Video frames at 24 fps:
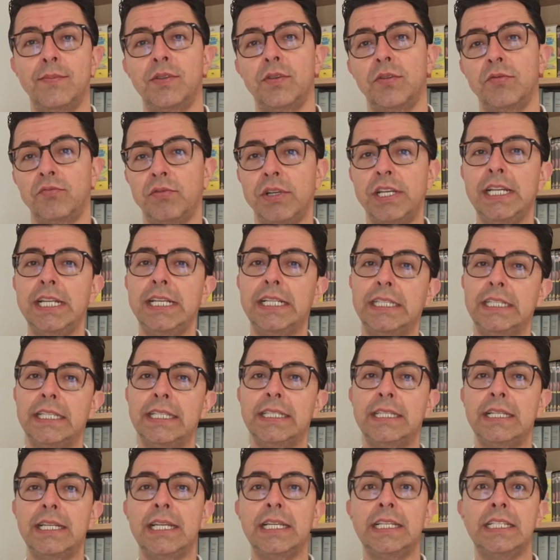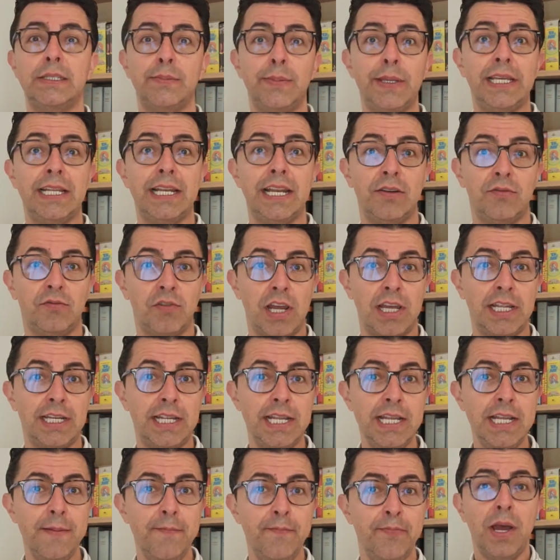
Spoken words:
so reading, listening, speaking, and writing,